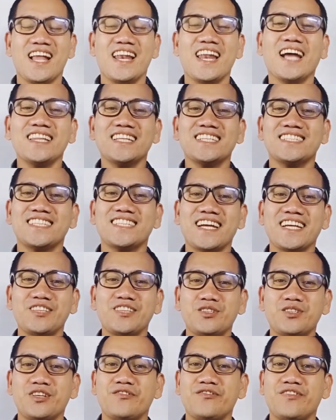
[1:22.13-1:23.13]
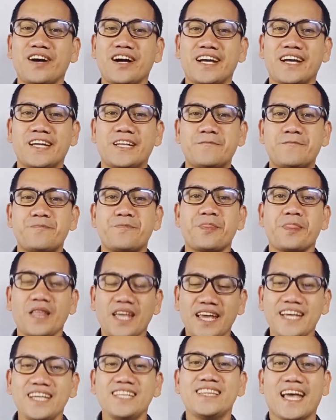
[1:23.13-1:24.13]
let us try to define
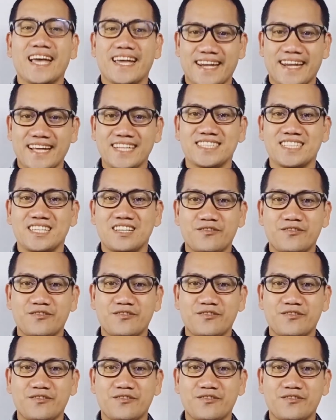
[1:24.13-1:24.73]
a direct